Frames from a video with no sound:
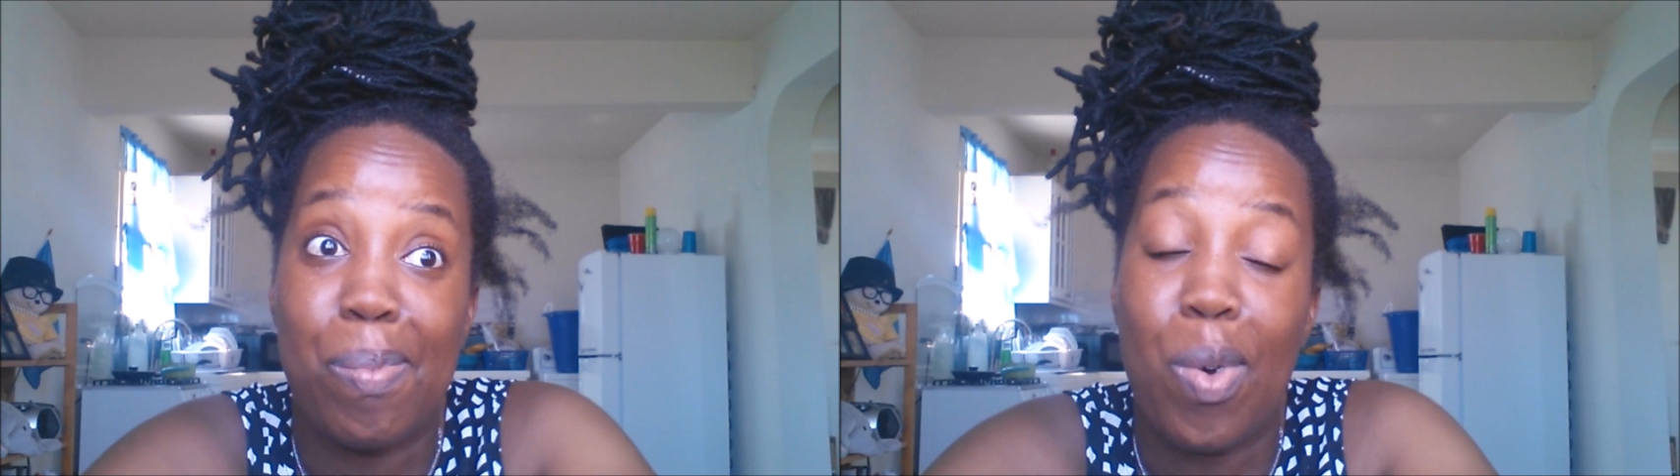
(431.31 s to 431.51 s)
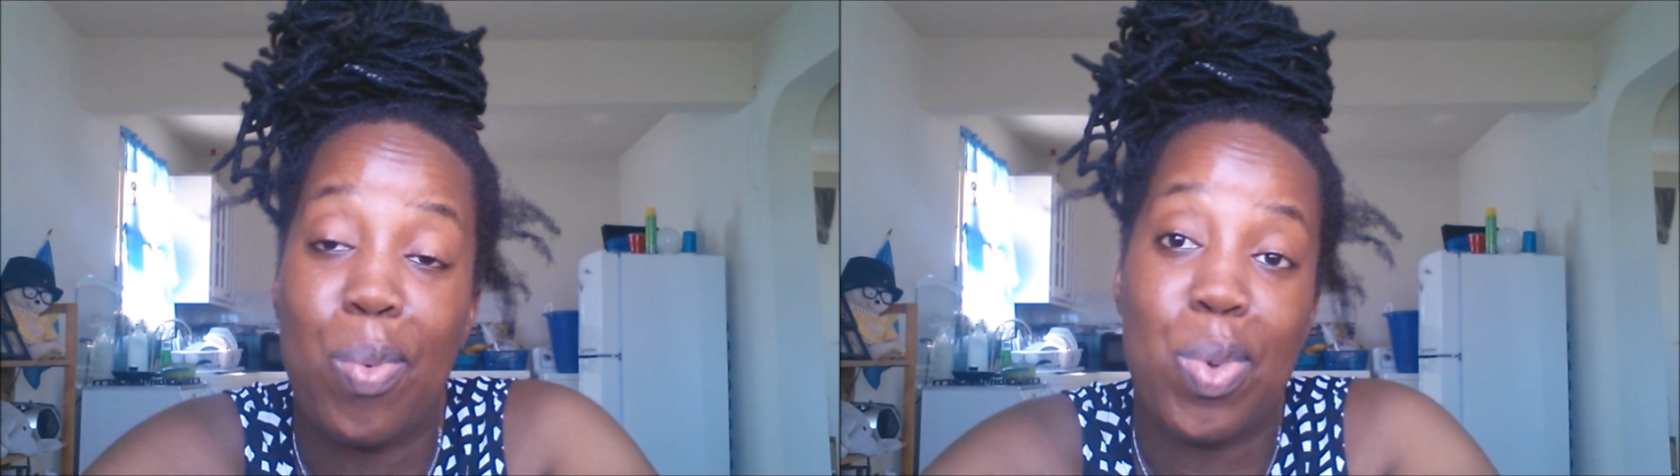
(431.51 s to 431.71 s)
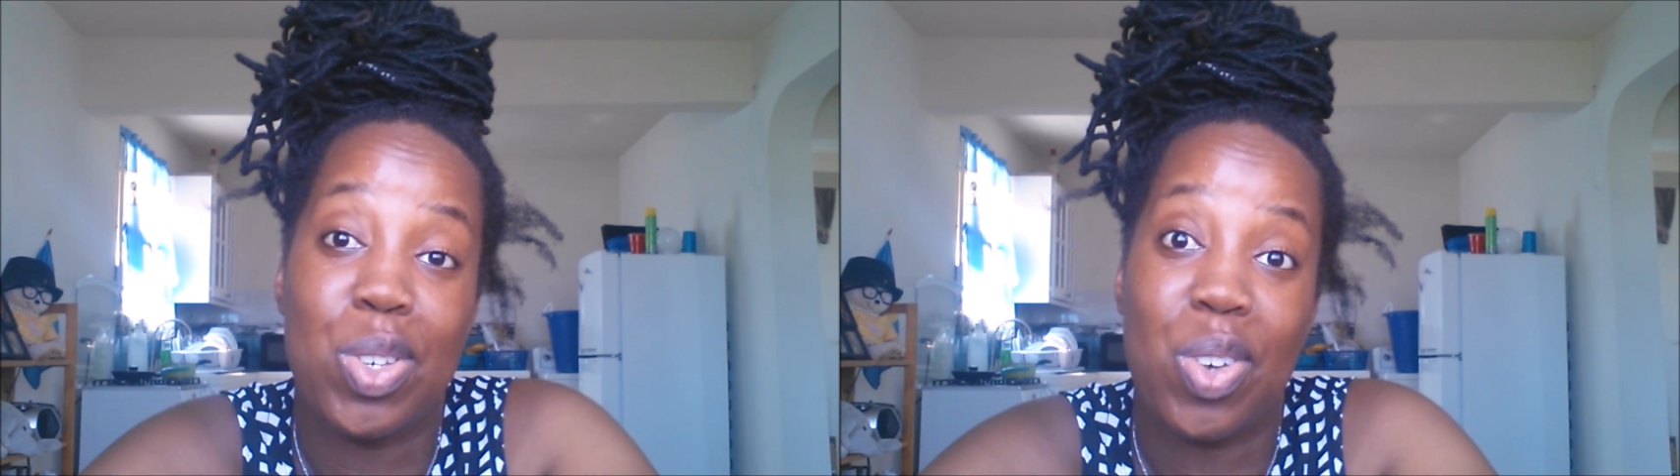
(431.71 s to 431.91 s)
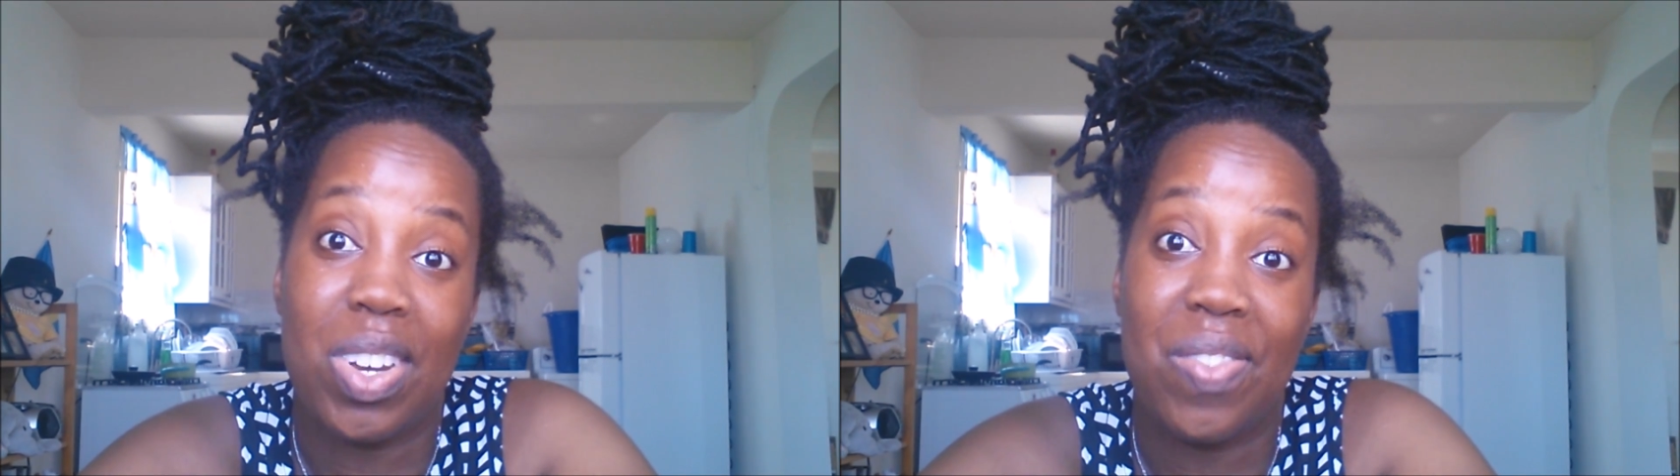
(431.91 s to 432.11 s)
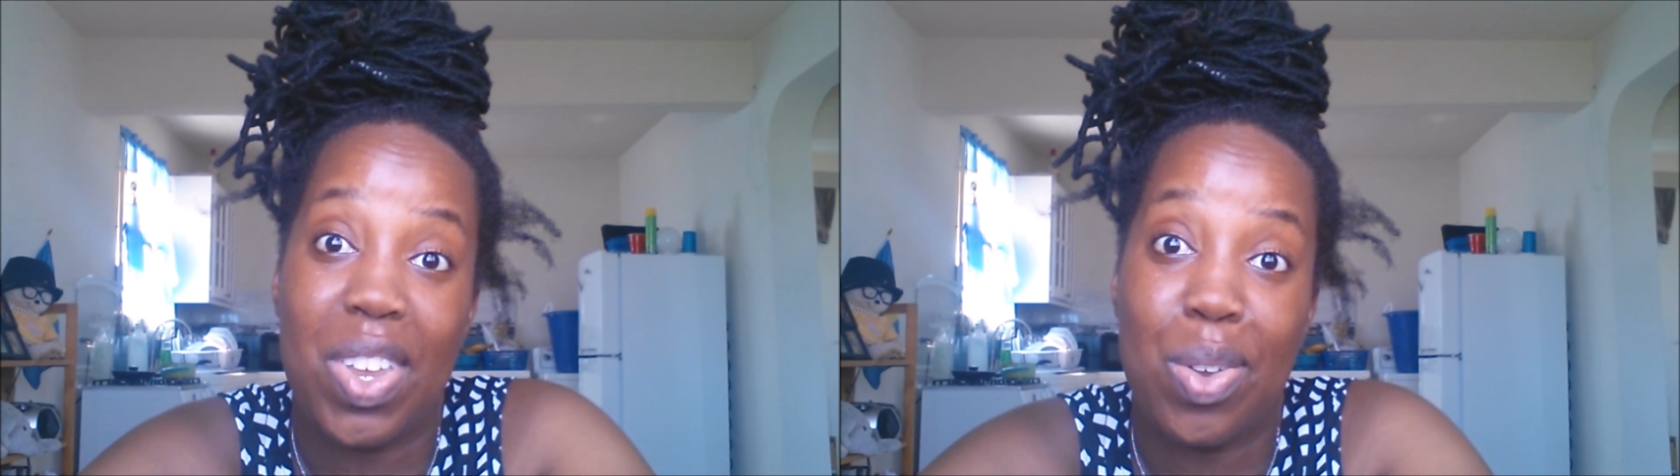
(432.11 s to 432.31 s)
Hope you
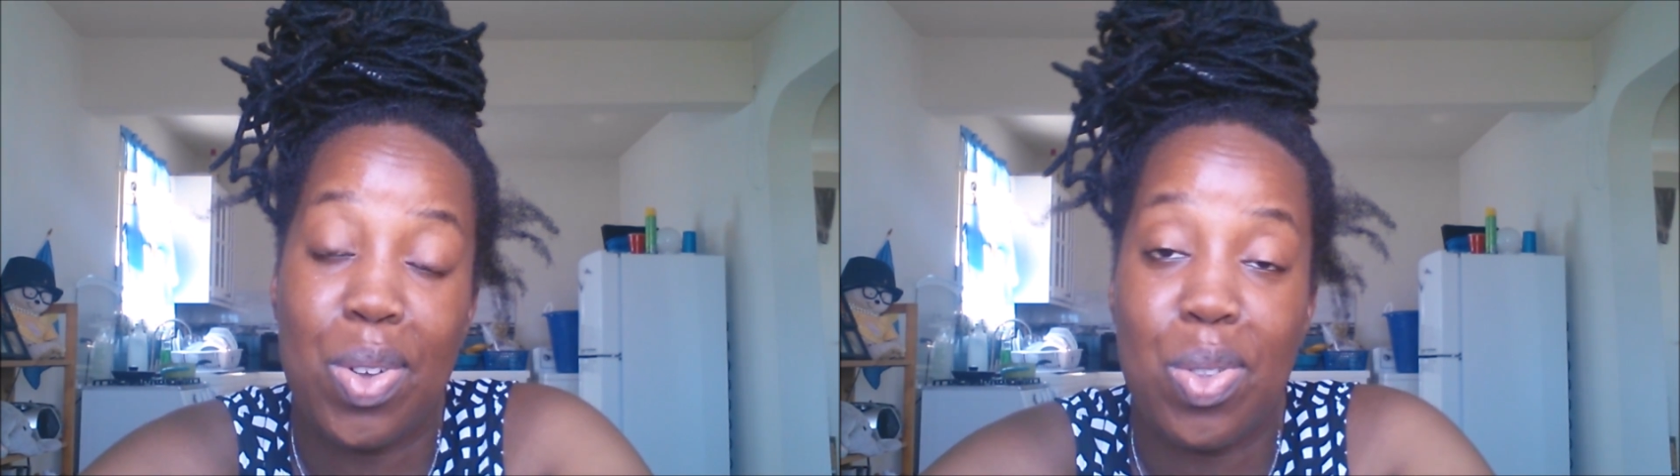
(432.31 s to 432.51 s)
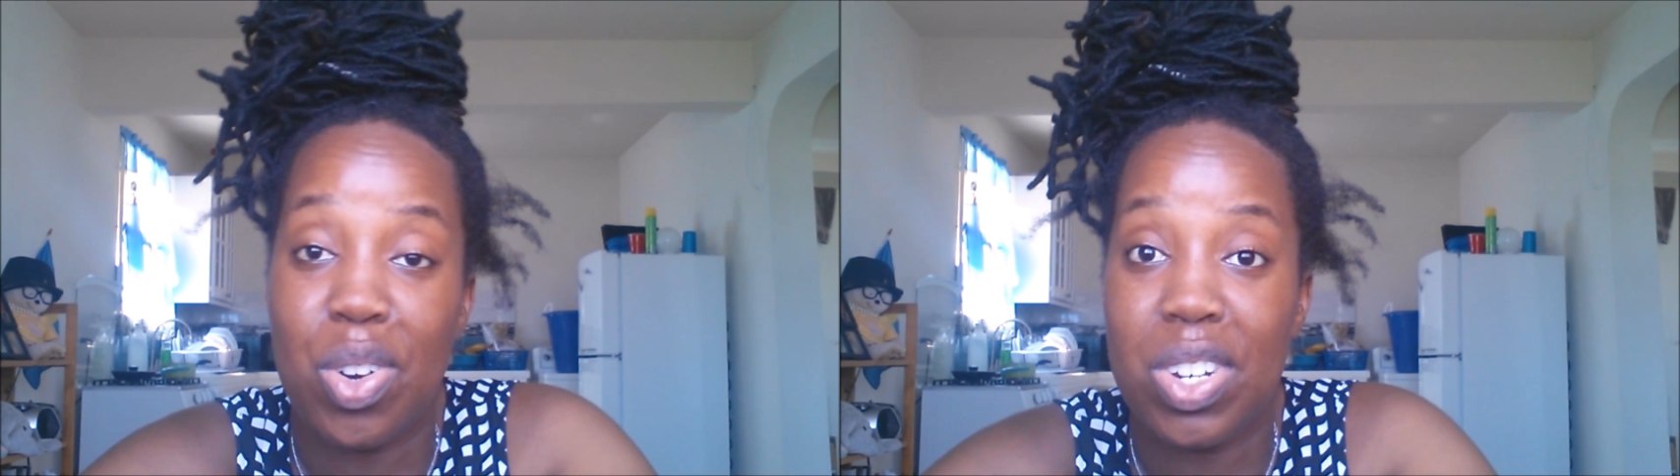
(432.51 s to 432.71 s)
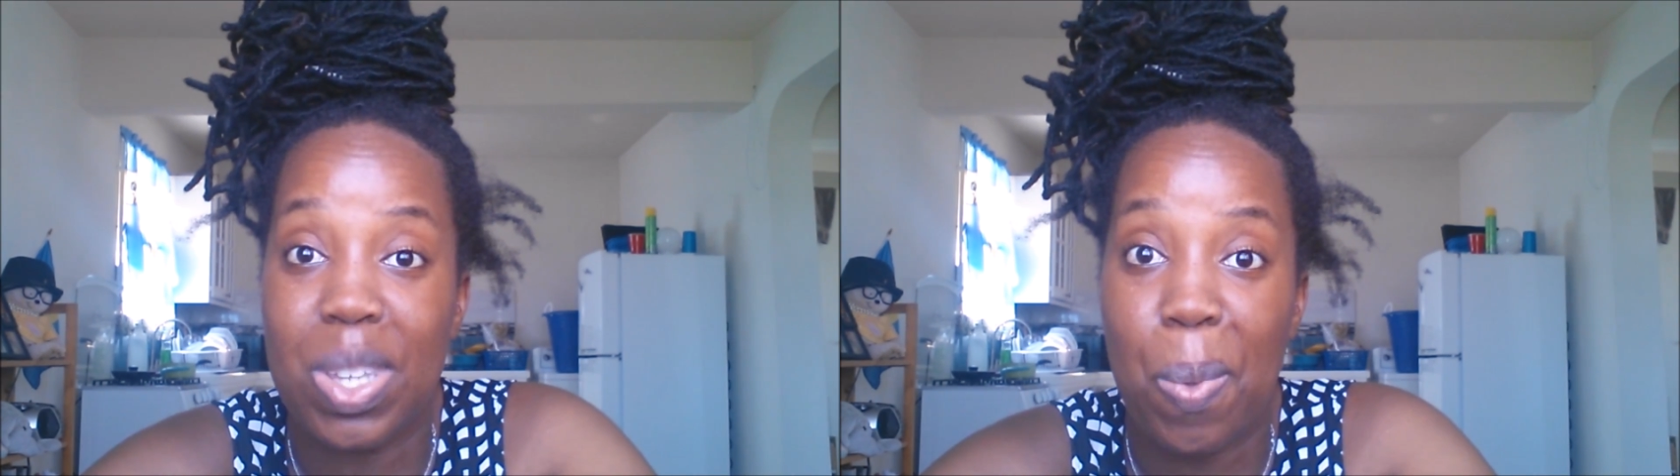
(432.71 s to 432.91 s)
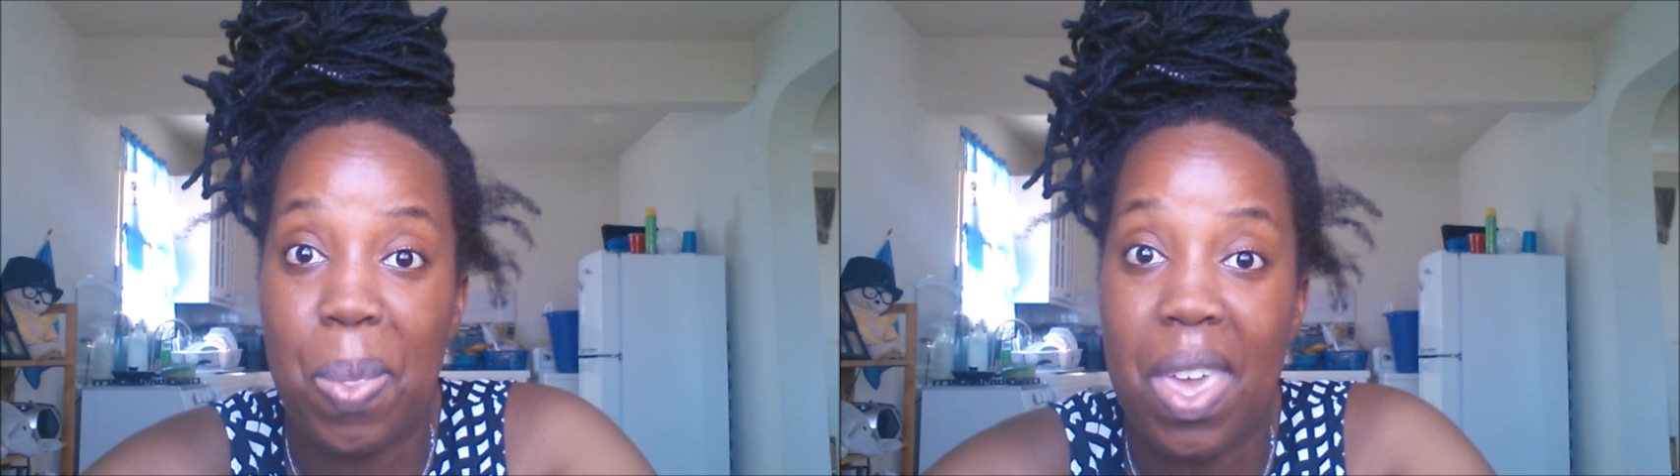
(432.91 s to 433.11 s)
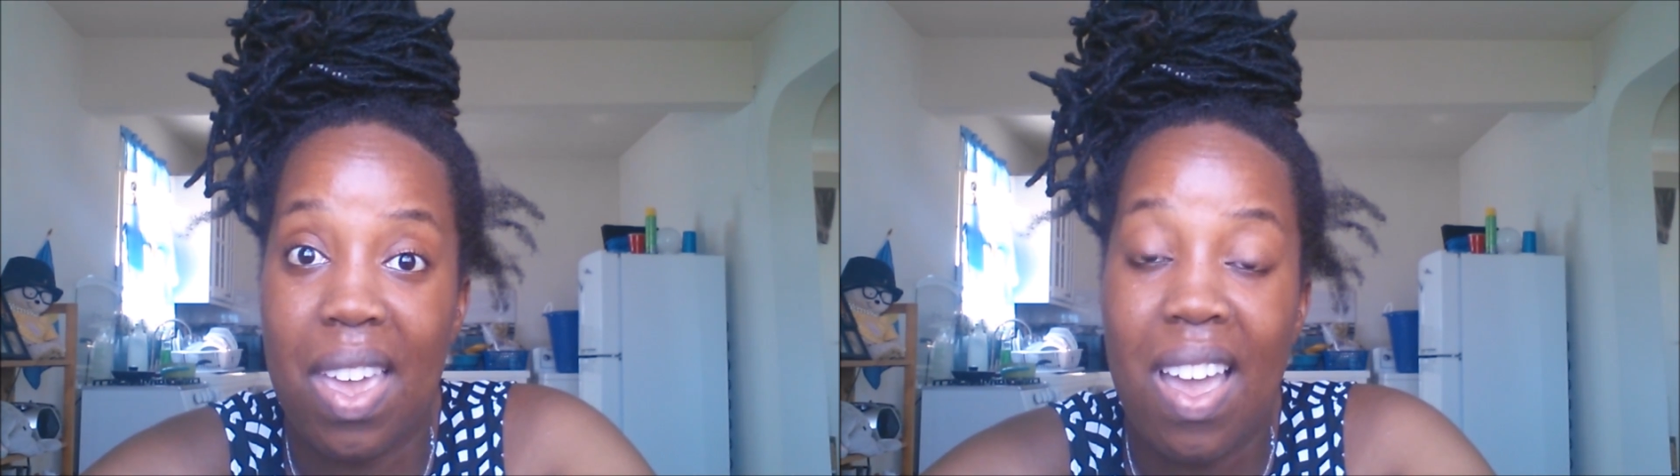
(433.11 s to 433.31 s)
enjoyed the video and you learned
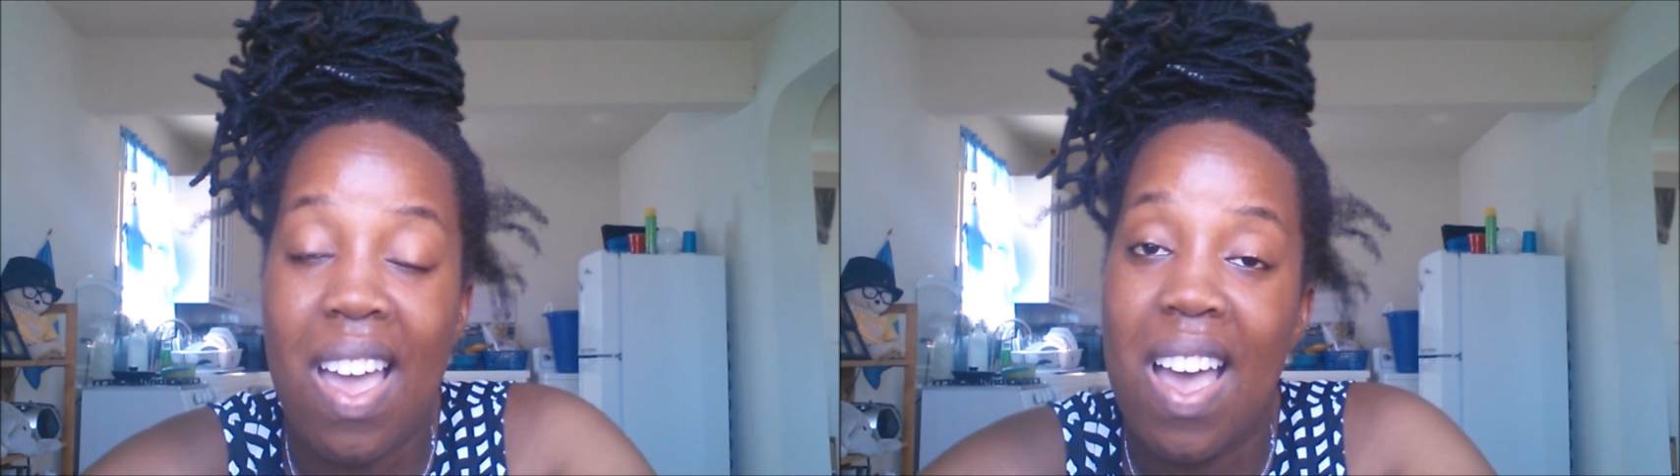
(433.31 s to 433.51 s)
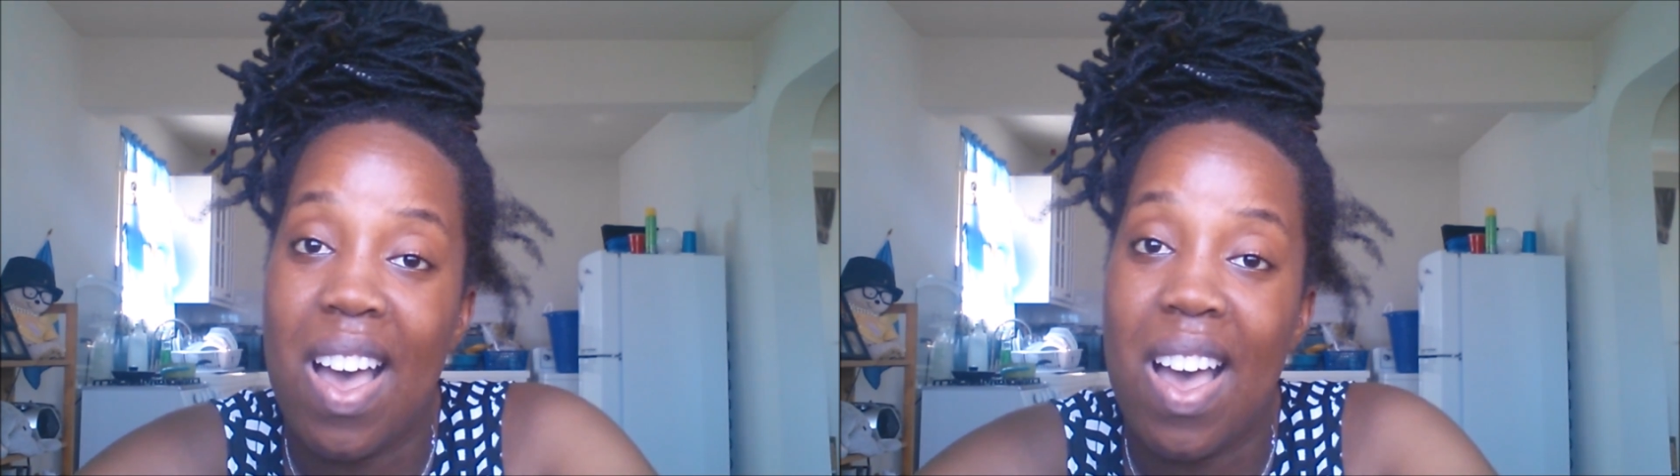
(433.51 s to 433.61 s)
something.